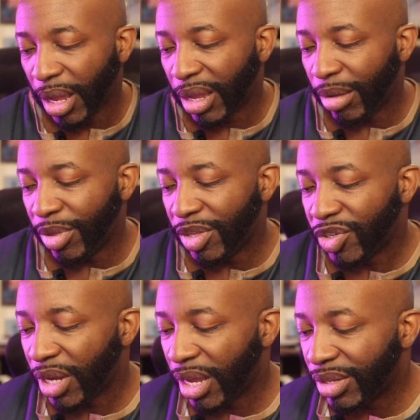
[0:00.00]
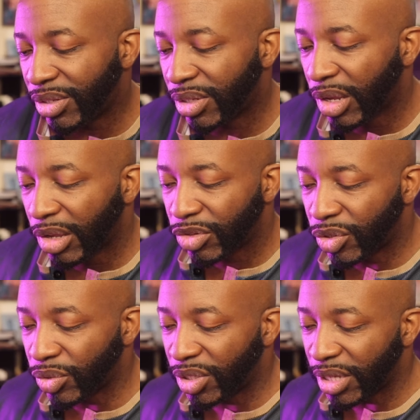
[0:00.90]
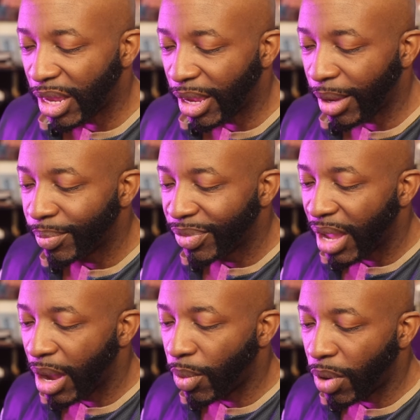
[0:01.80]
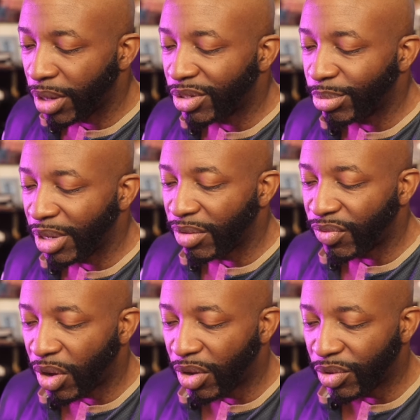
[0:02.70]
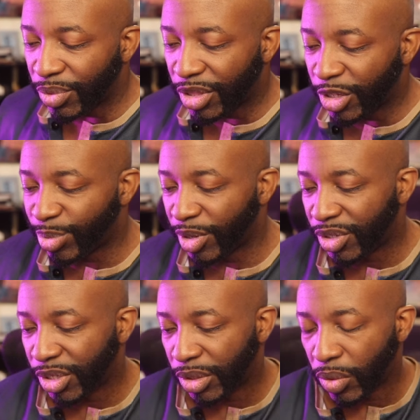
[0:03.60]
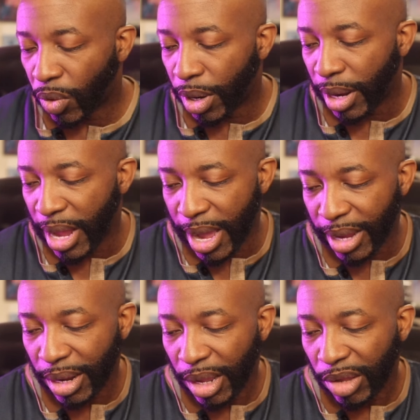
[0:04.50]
Give me the chance to say I want to be involved with this person or not.